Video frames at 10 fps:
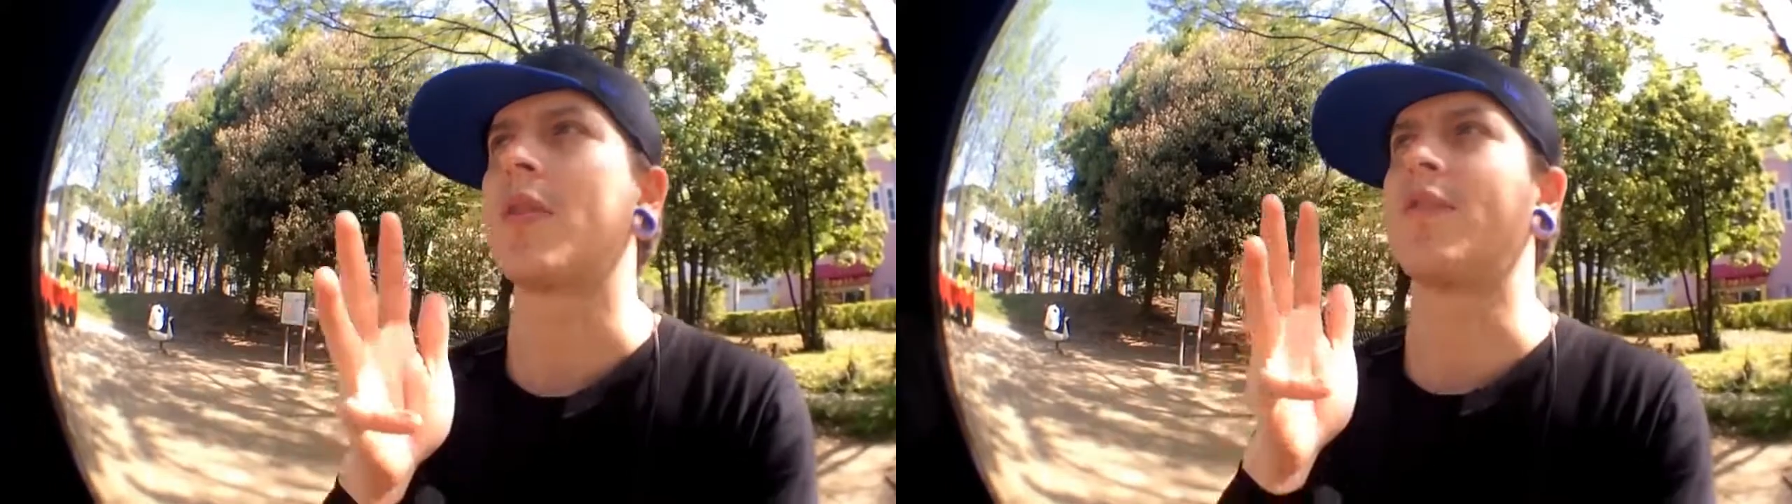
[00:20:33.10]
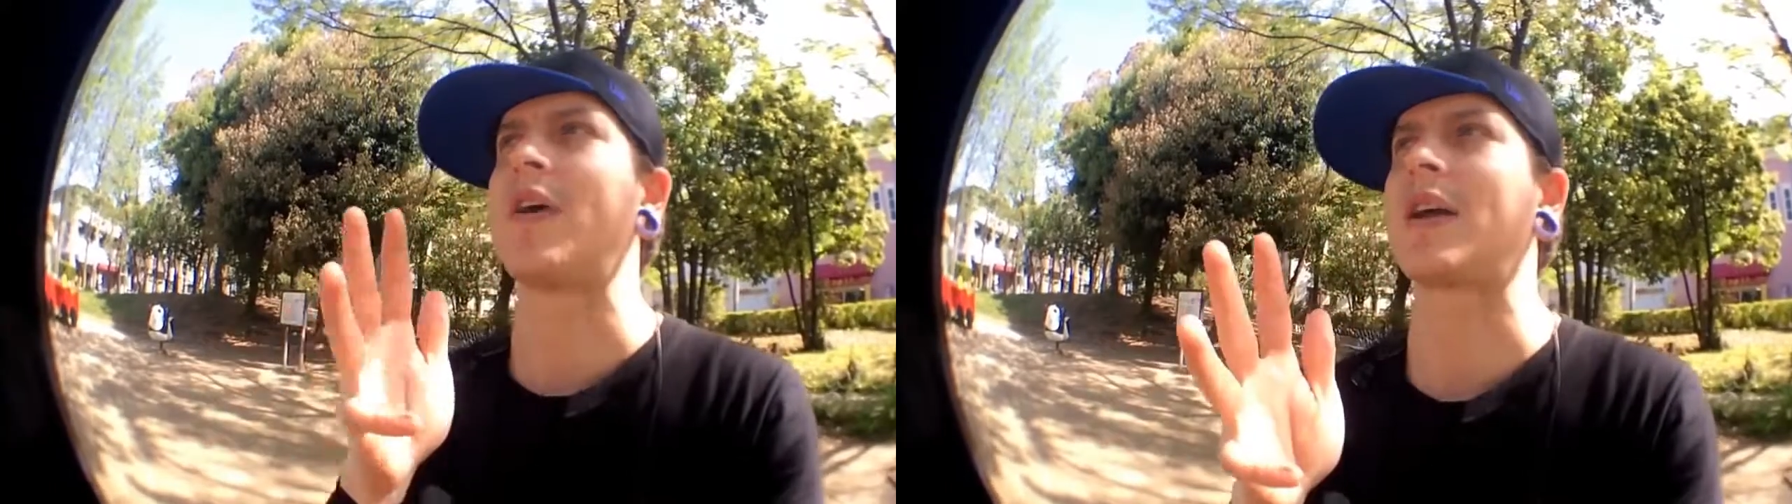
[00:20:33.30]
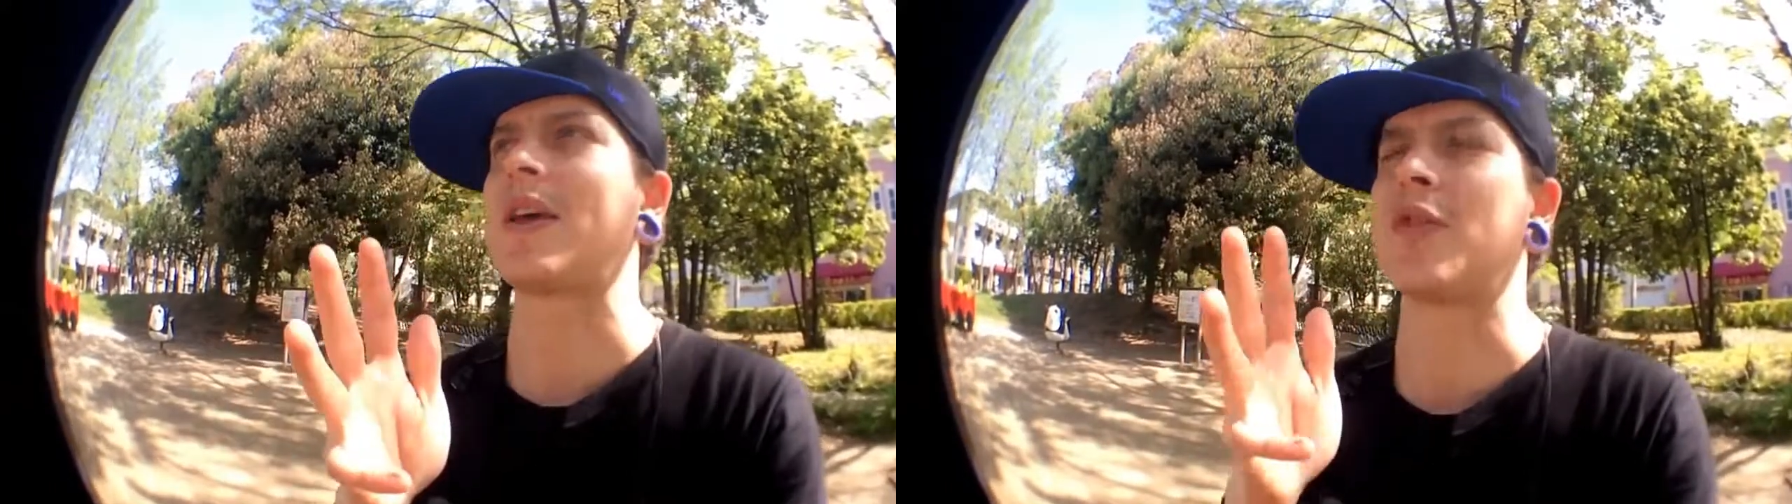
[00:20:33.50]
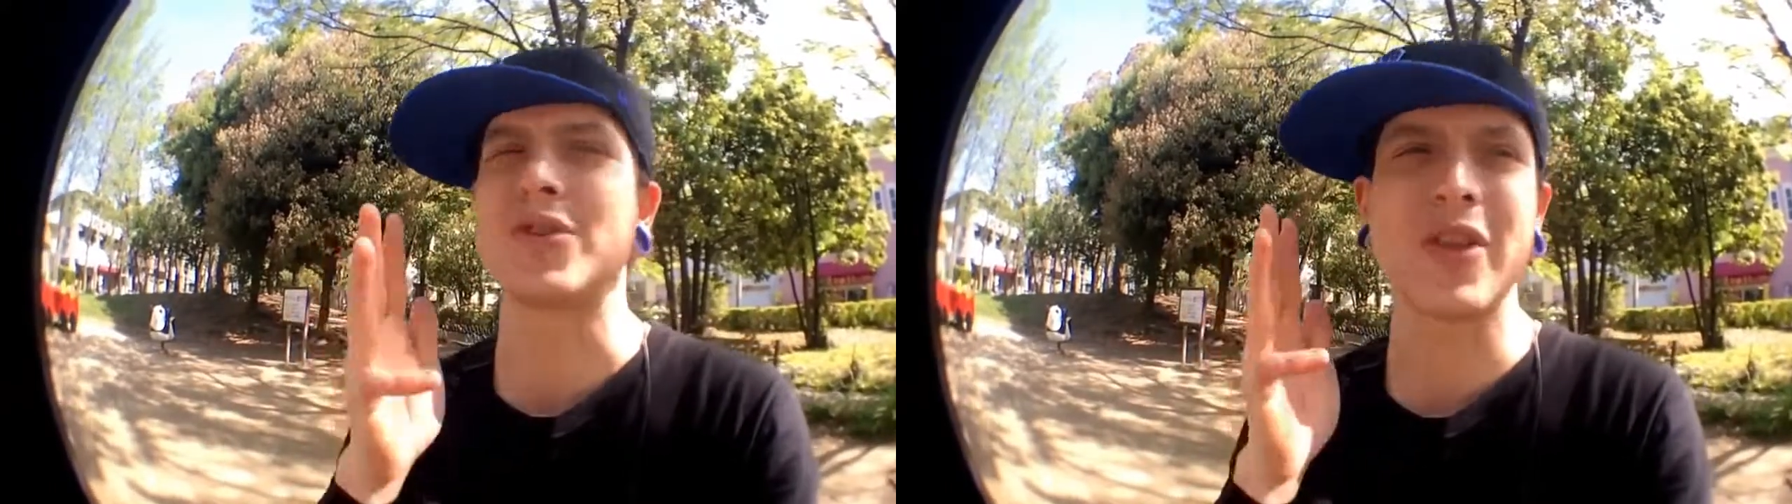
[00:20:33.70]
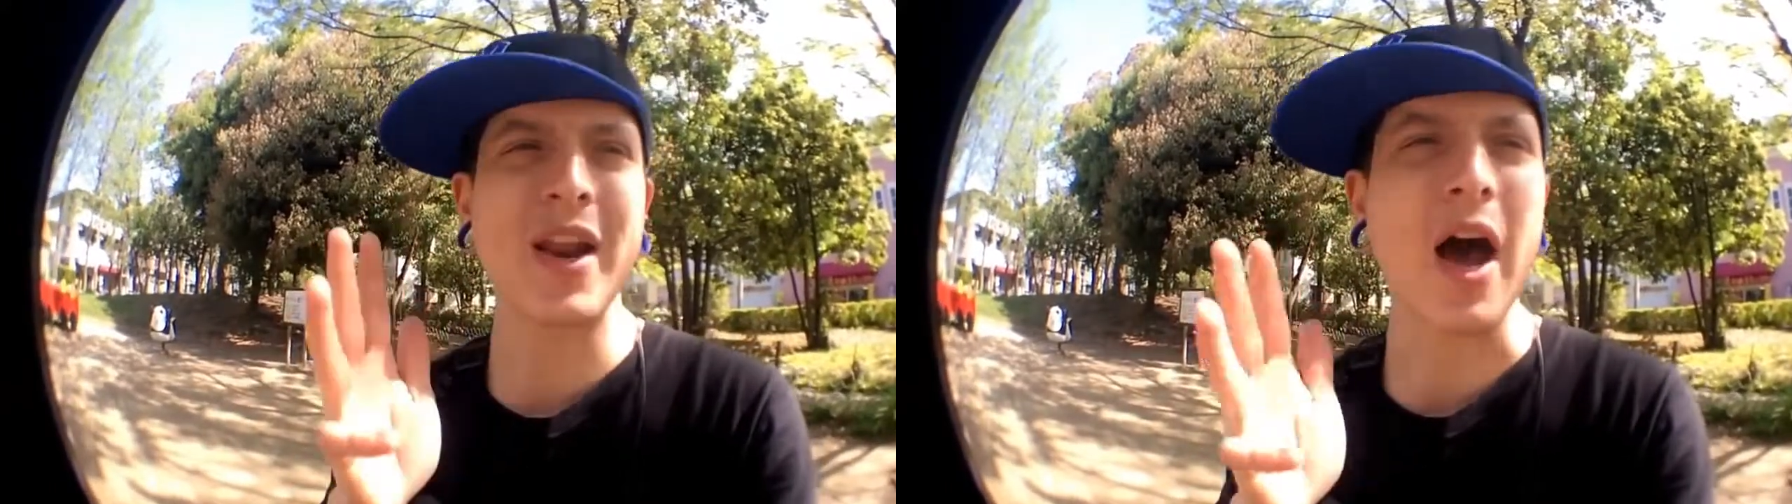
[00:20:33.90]
The fact that
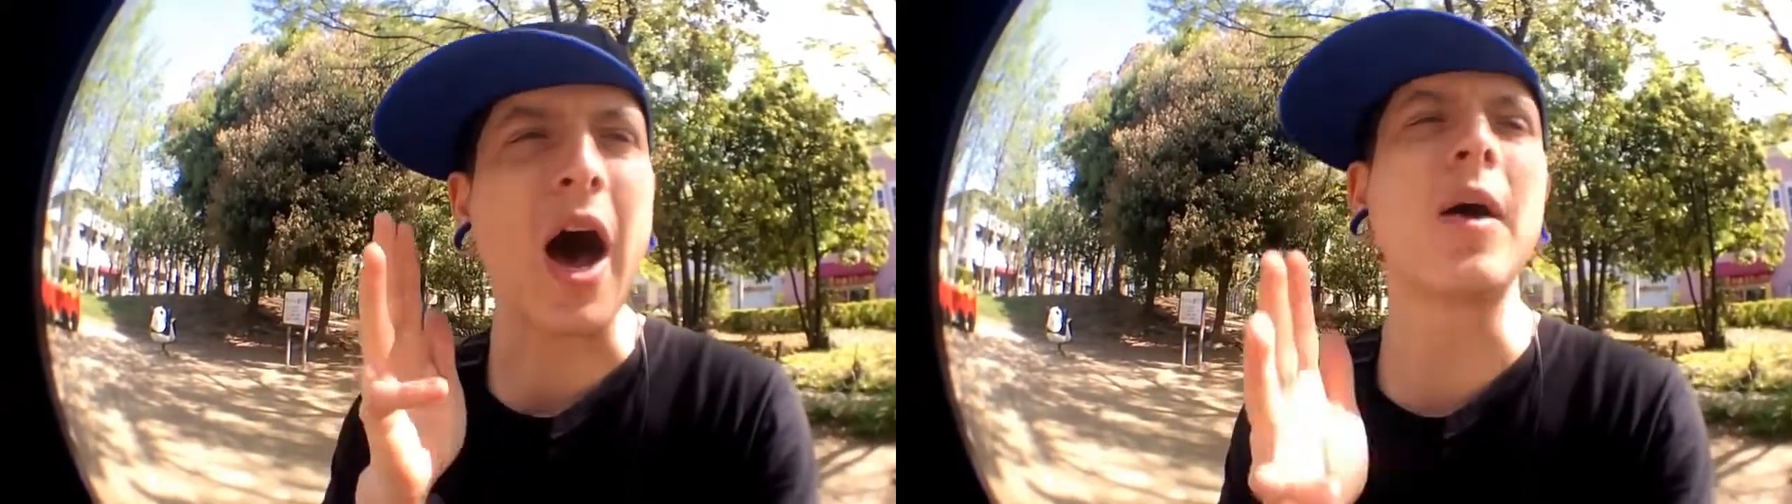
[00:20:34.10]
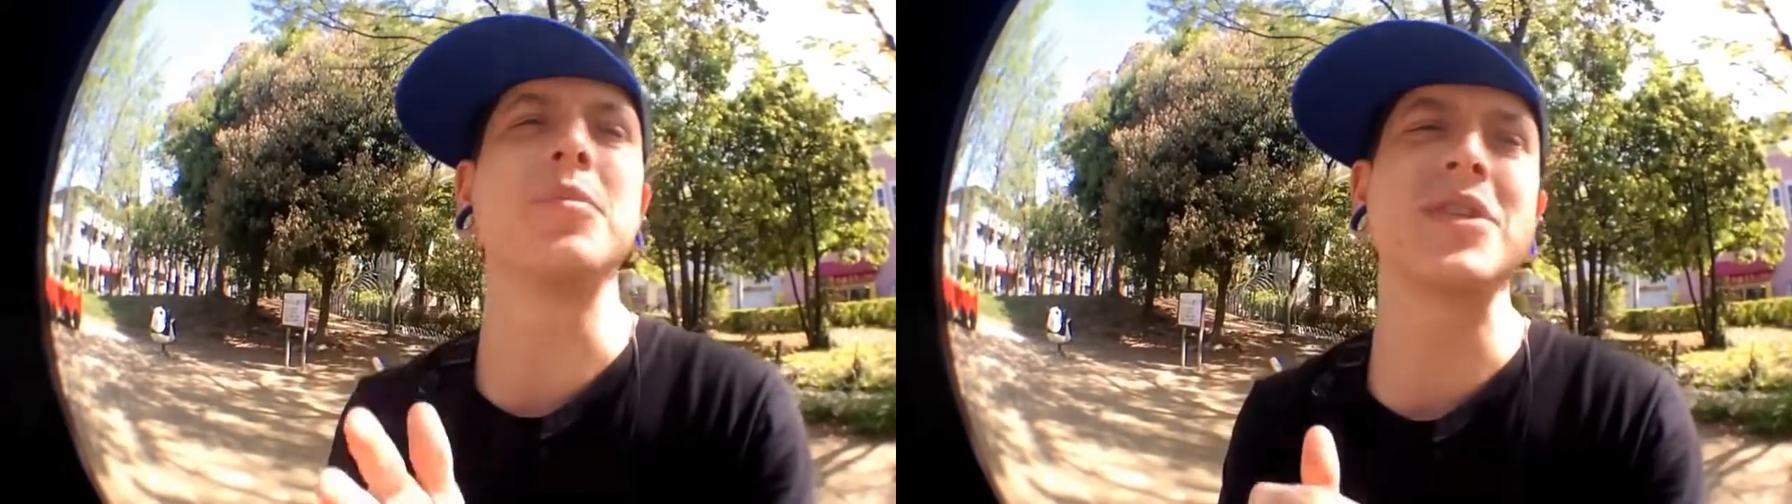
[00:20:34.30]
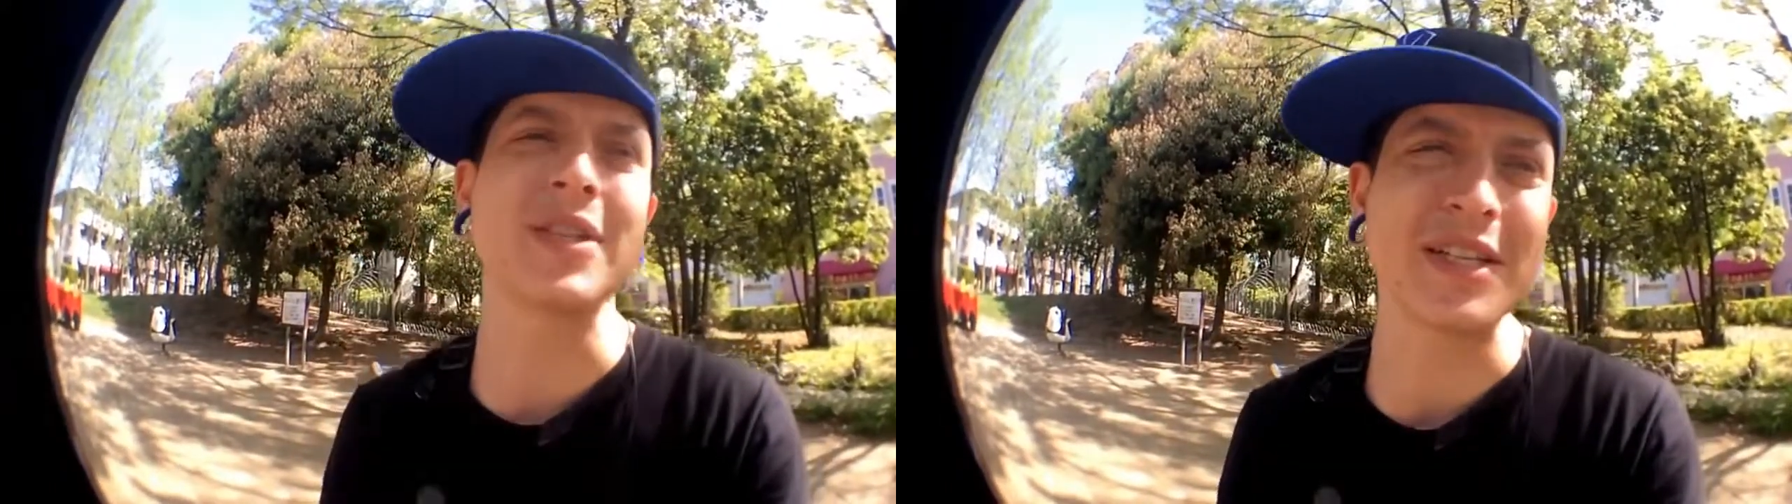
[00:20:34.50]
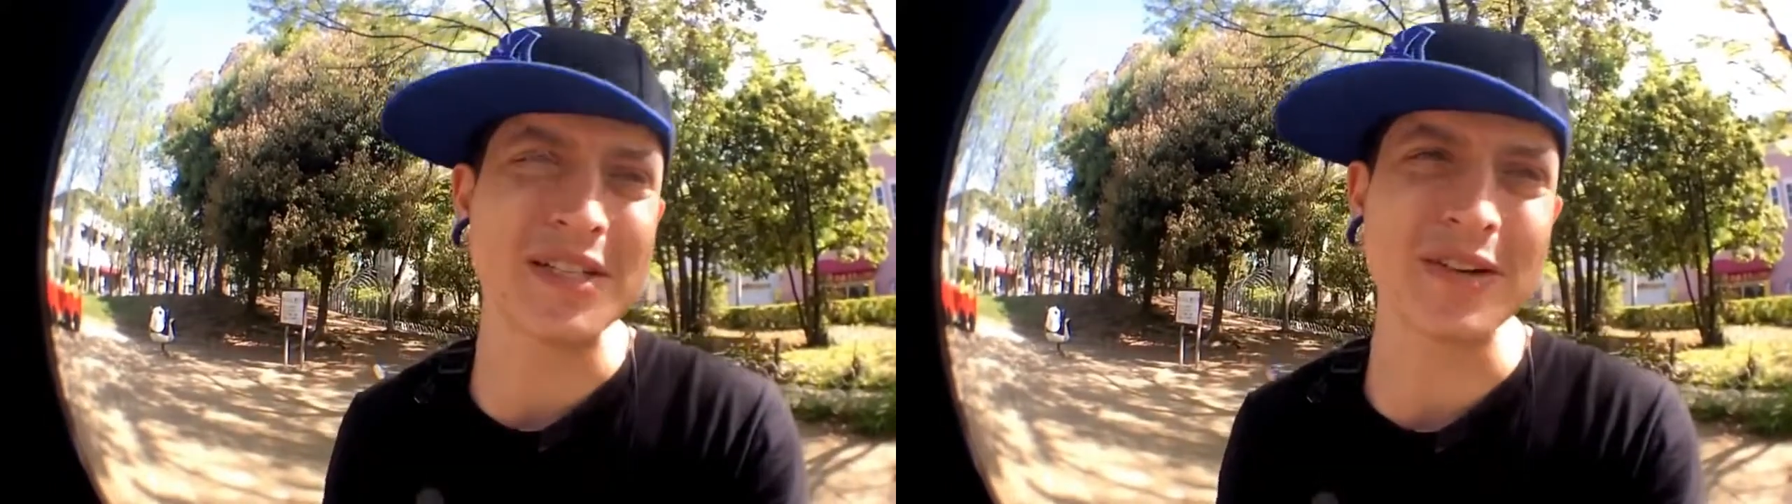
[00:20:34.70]
there's a lot of obsolete